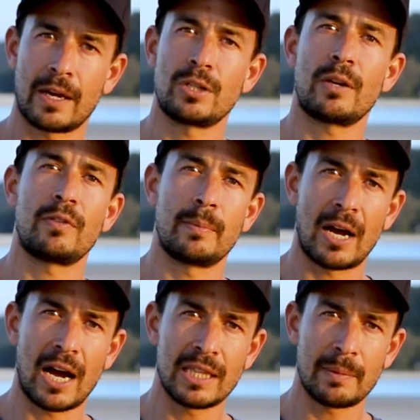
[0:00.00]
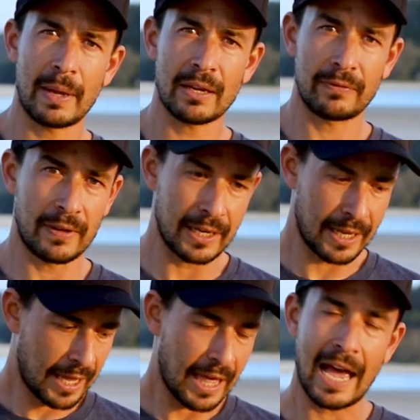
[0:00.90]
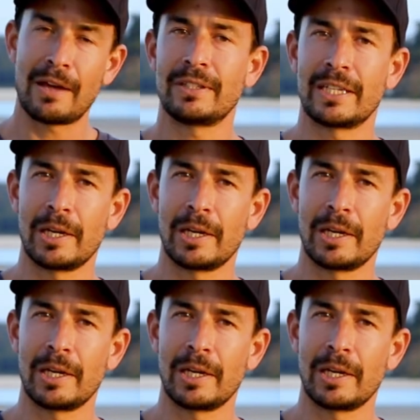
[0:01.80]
A shot from behind the pec fin, out the